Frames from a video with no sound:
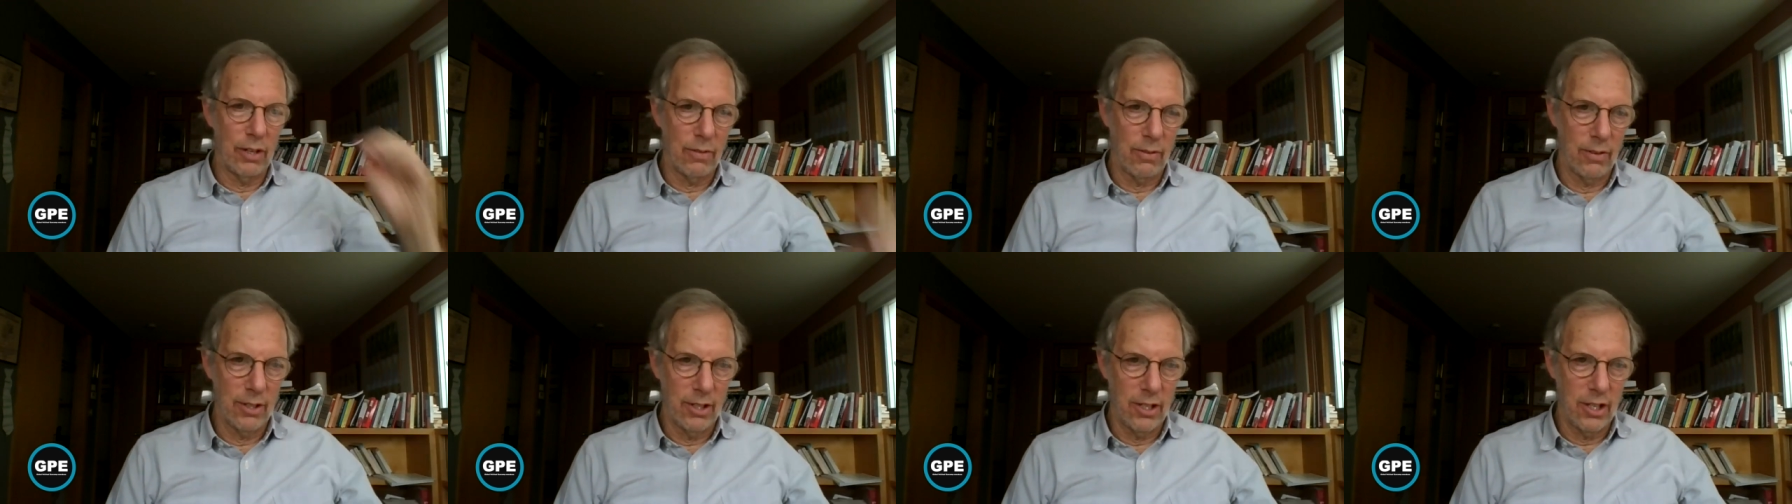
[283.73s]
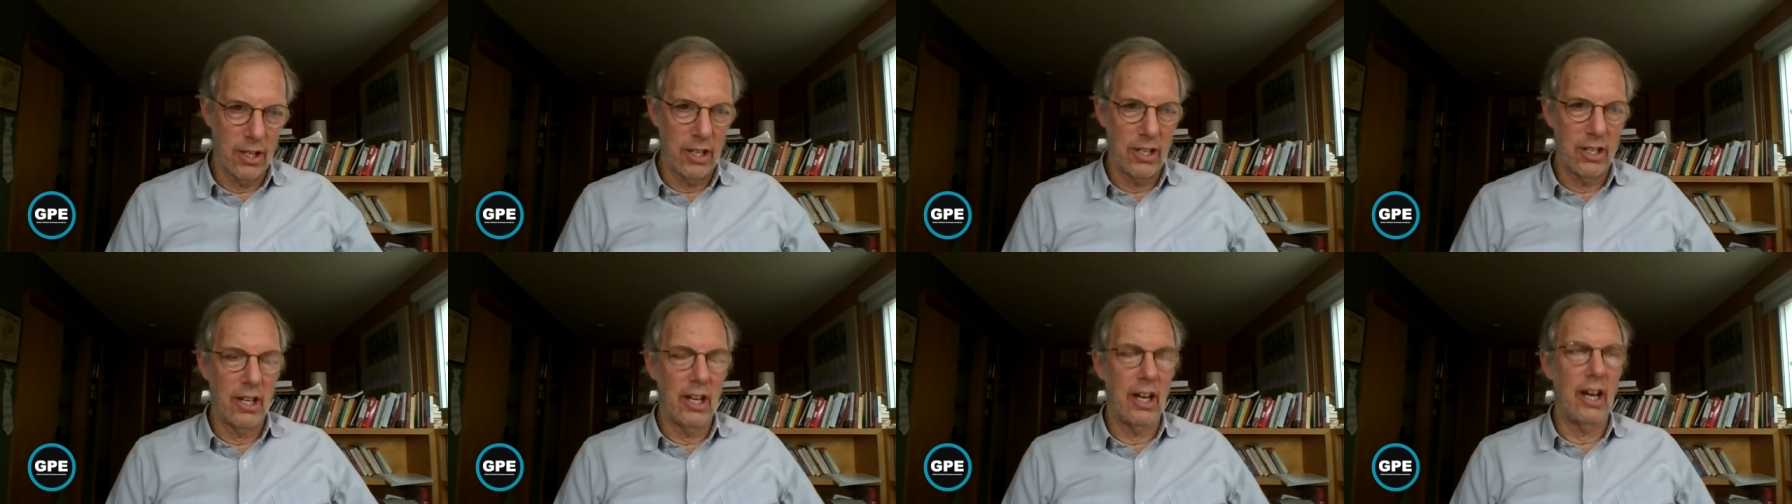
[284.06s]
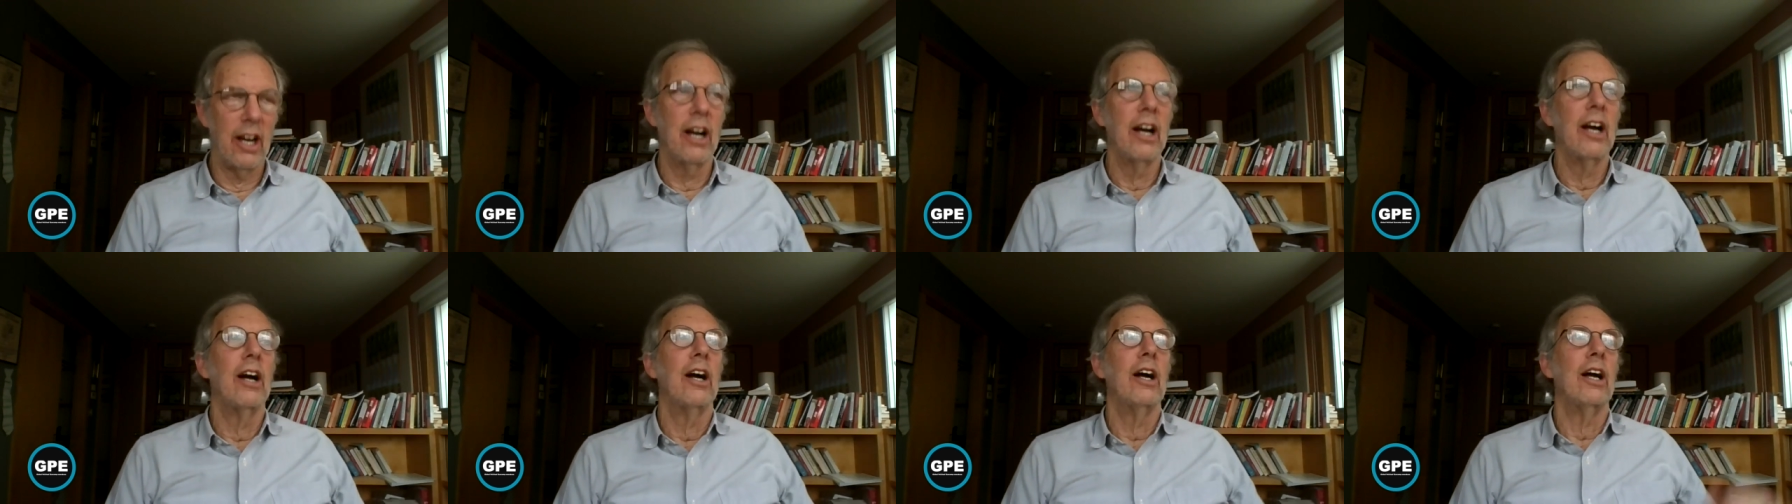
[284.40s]
Virginia
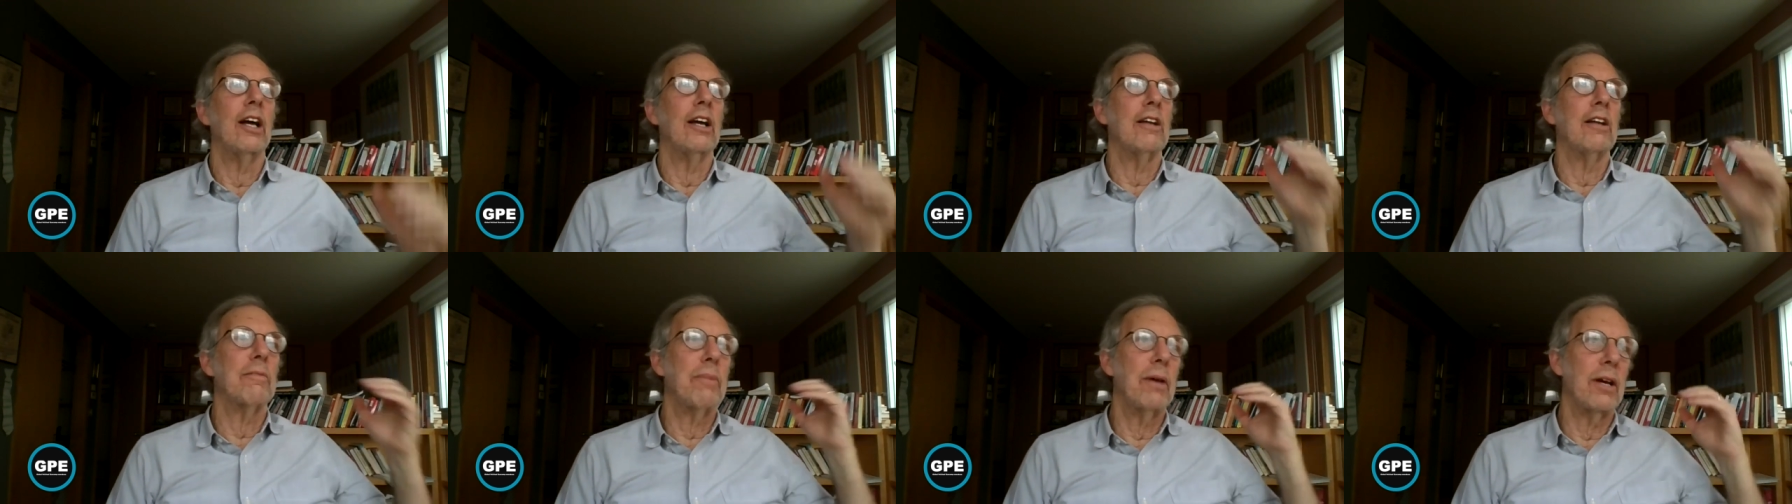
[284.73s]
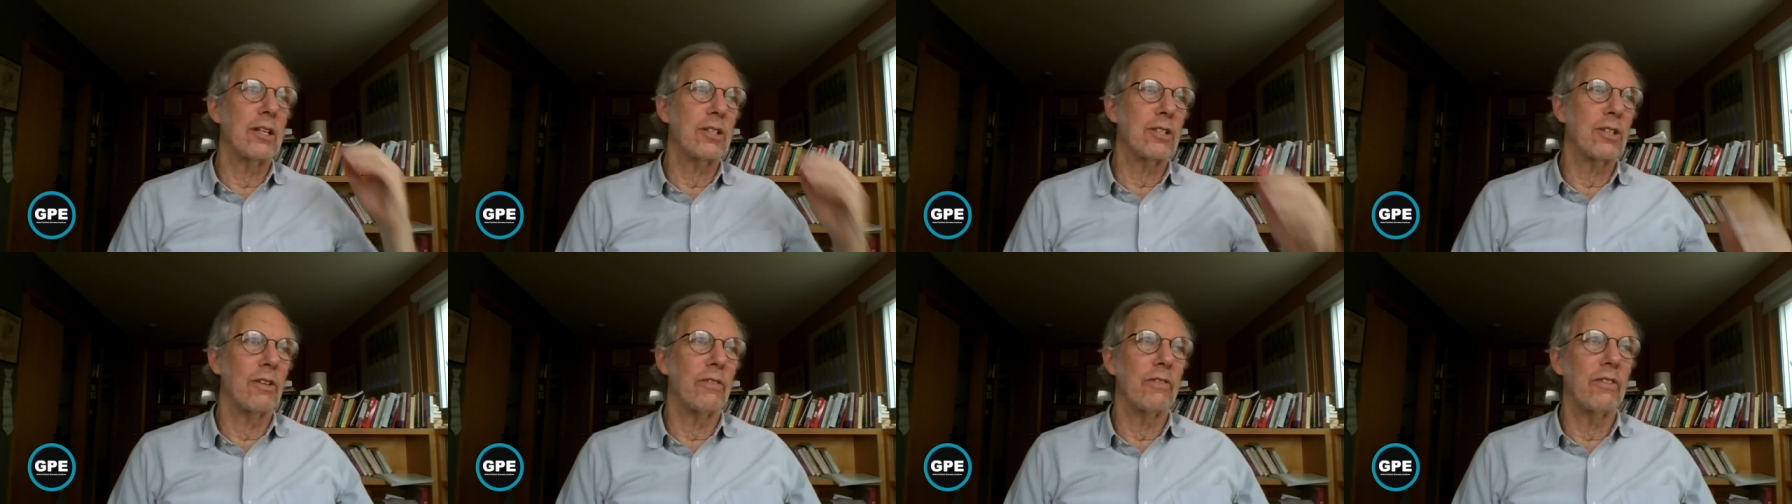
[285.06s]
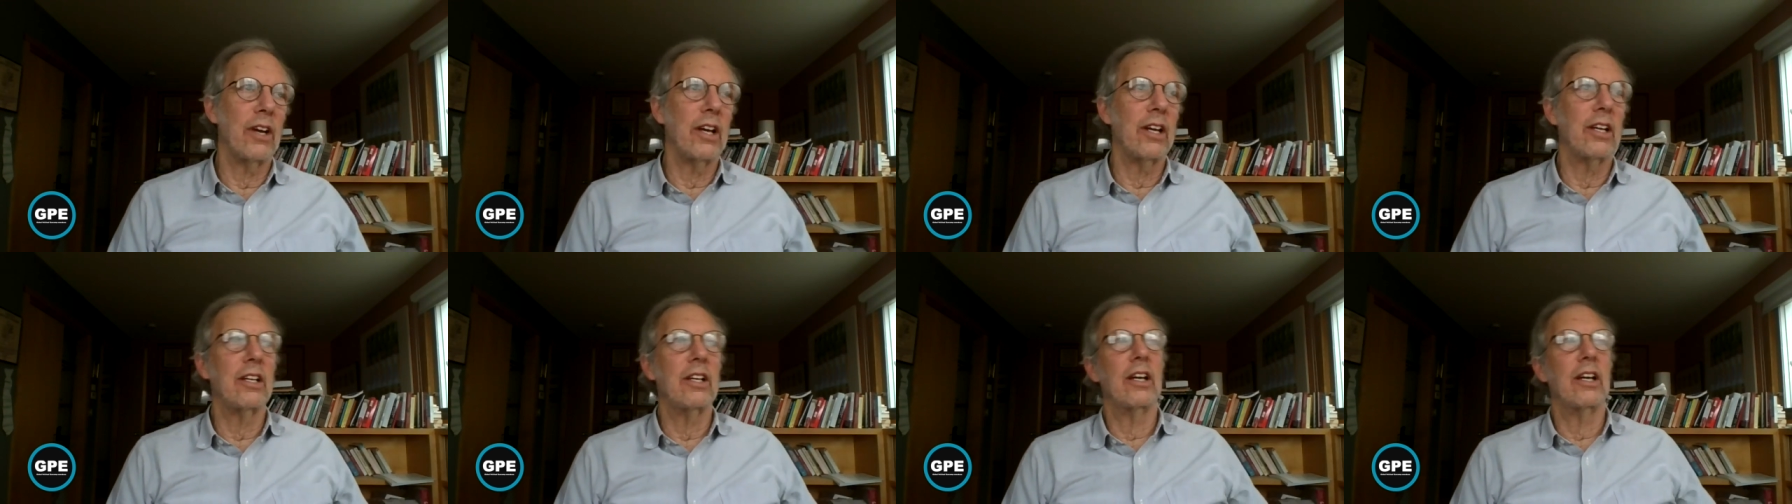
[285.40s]
and
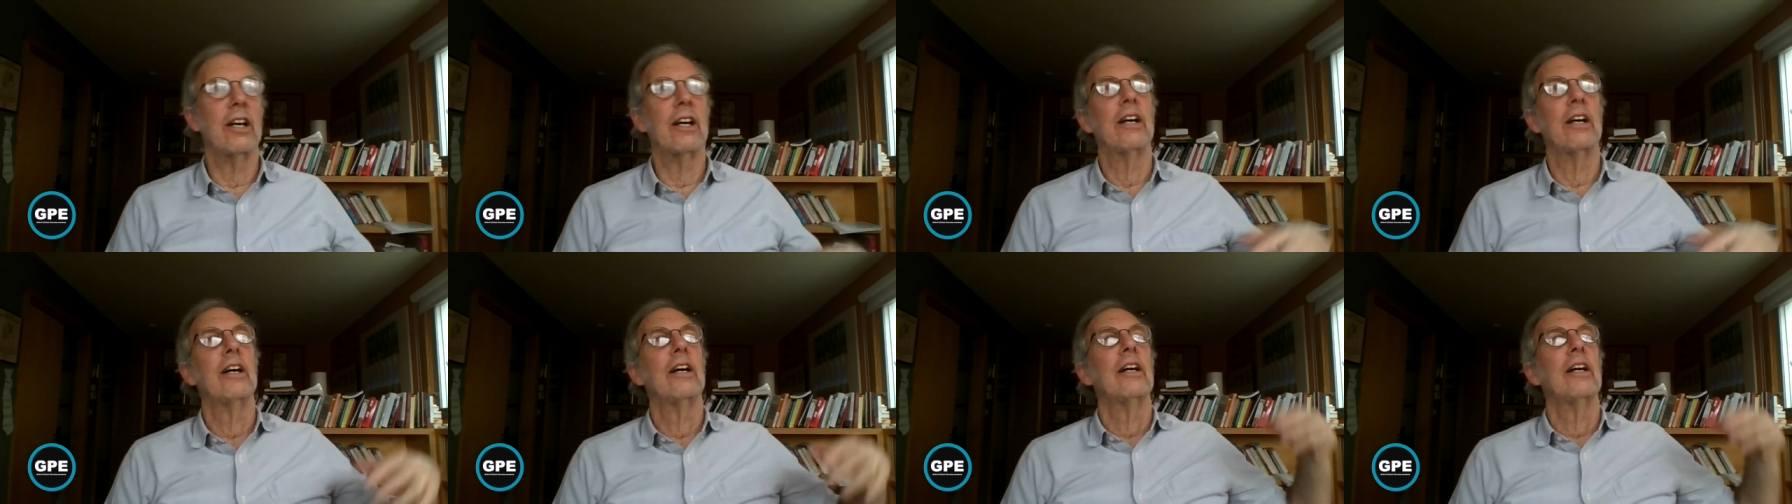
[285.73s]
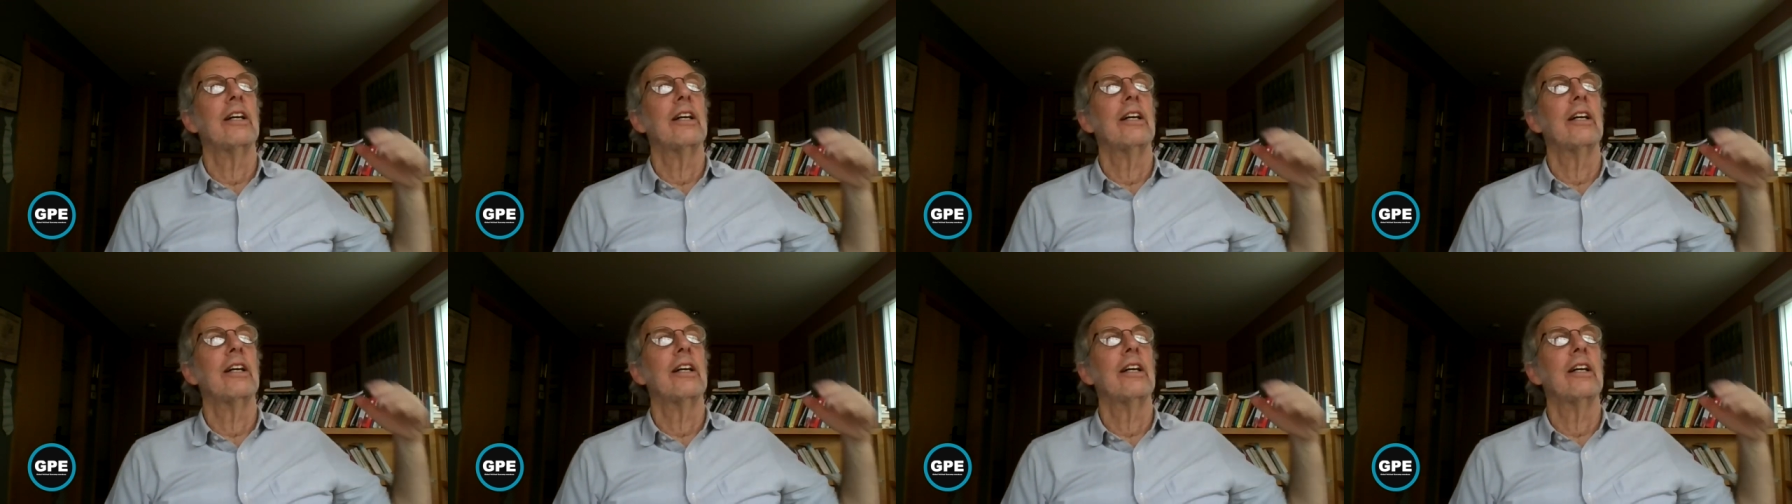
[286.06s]
Pennsylvania.